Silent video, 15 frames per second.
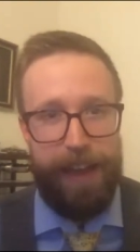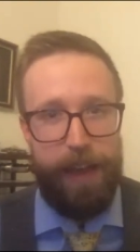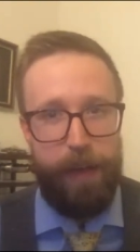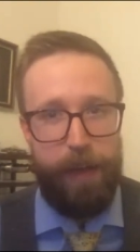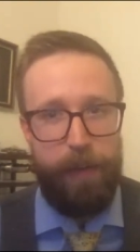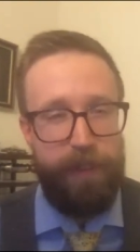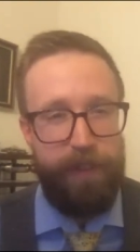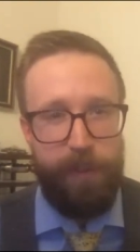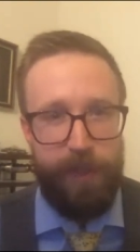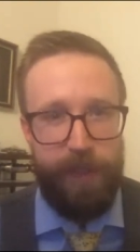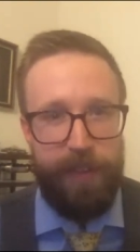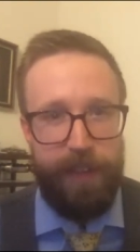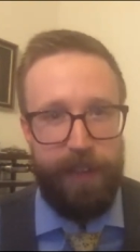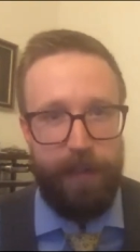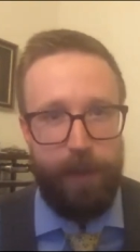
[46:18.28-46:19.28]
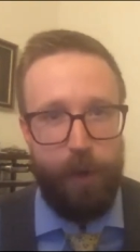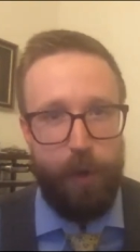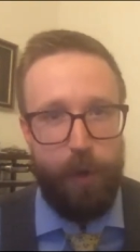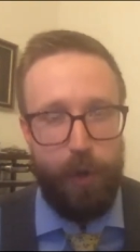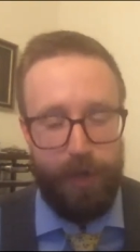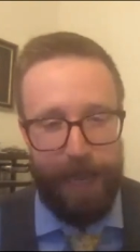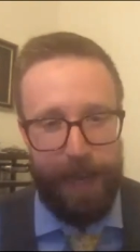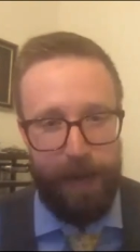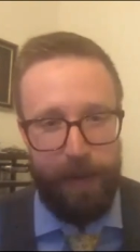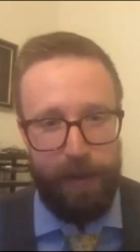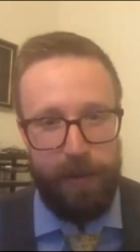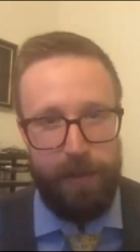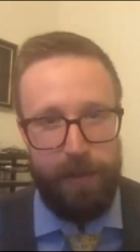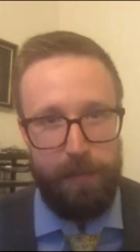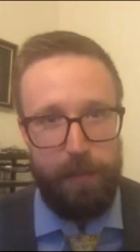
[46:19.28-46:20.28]
if you think that local
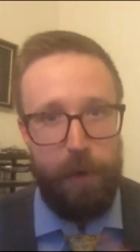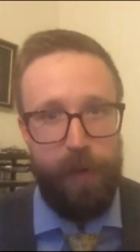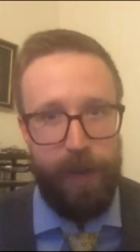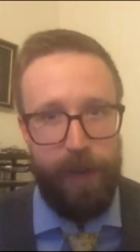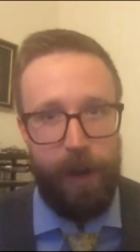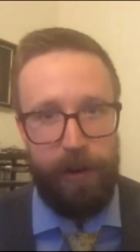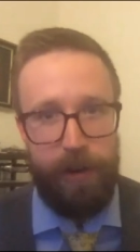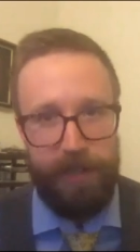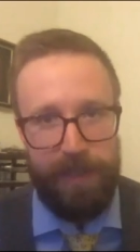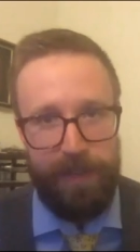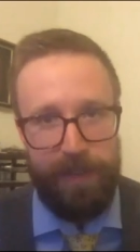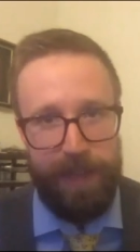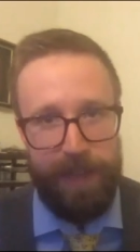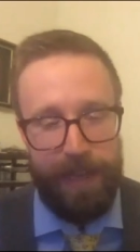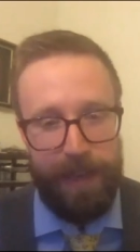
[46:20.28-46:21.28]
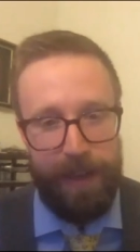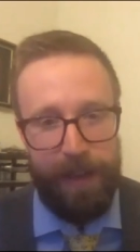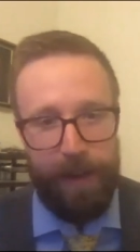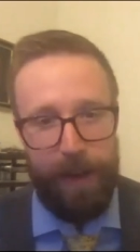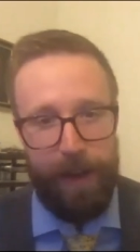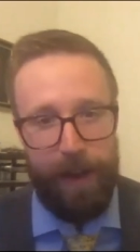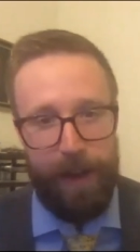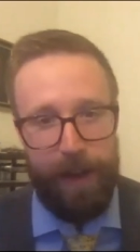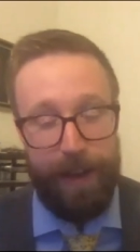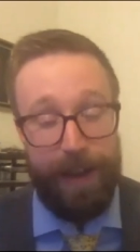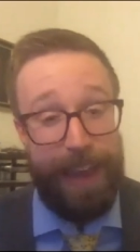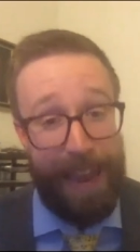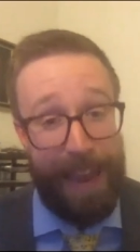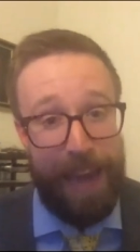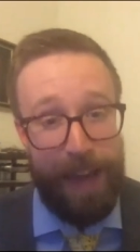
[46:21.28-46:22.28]
towns moving RCV
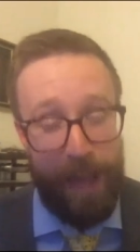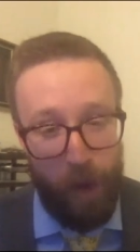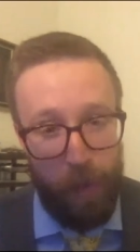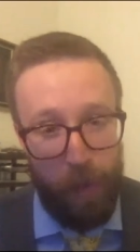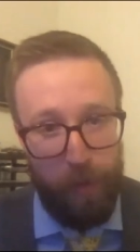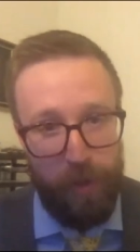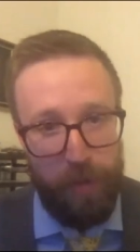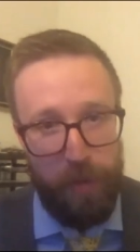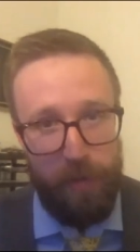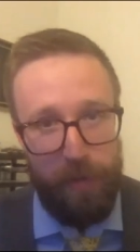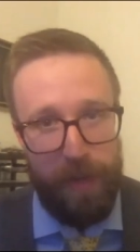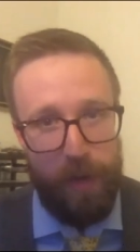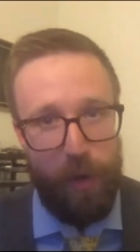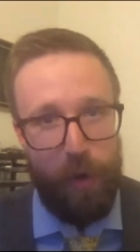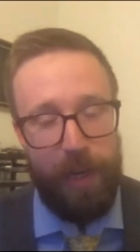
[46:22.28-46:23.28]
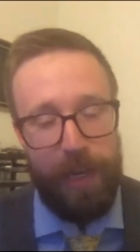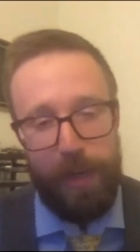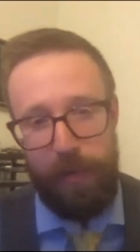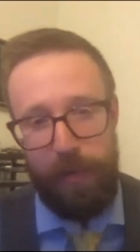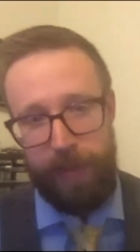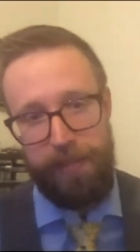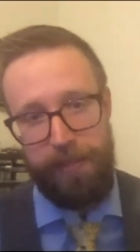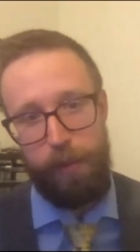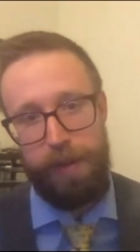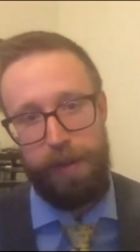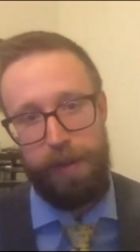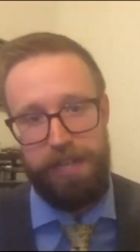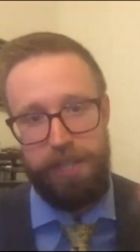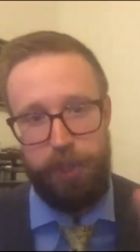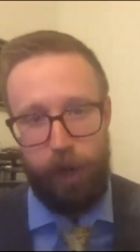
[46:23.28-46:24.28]
can help with the movement, or do you think that we
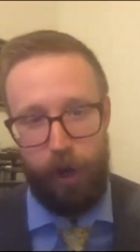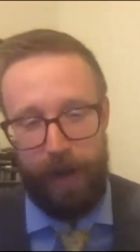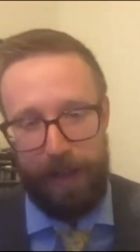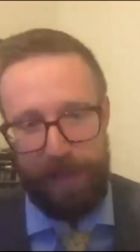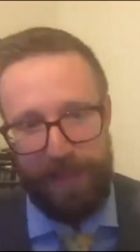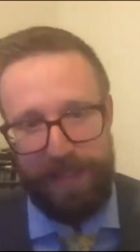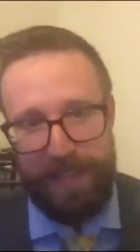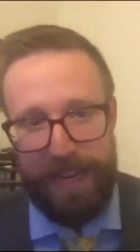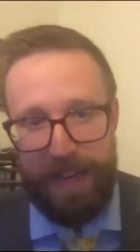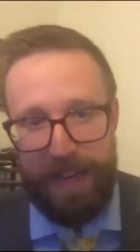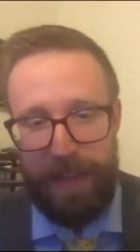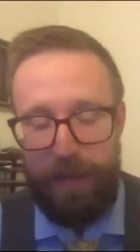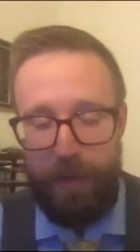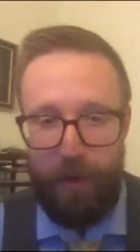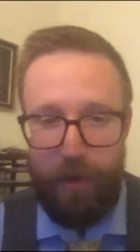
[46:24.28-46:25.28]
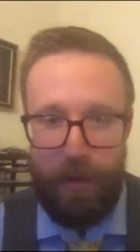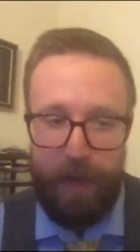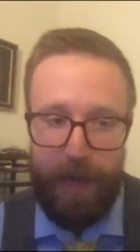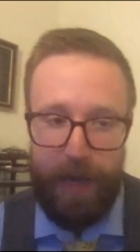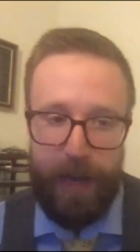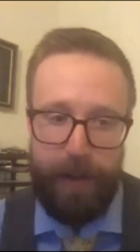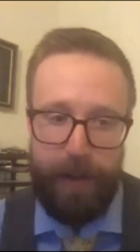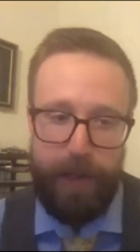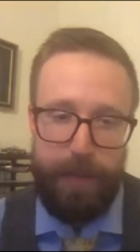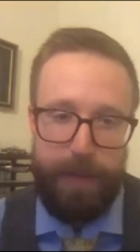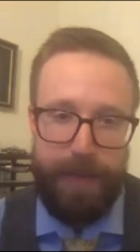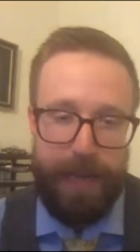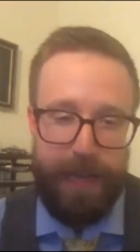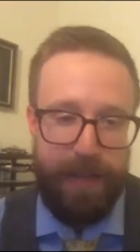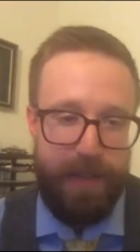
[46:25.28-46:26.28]
need to start at the state level to be
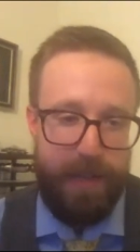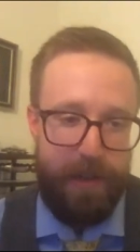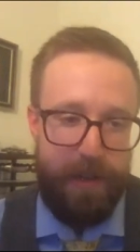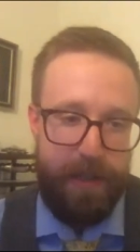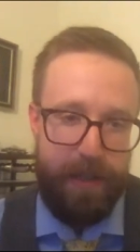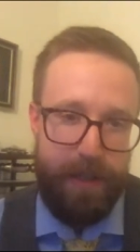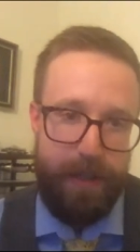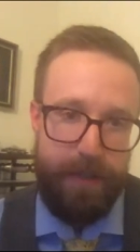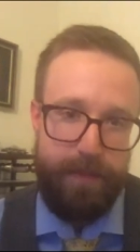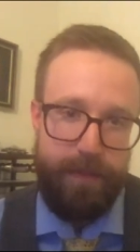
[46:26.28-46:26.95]
taken seriously?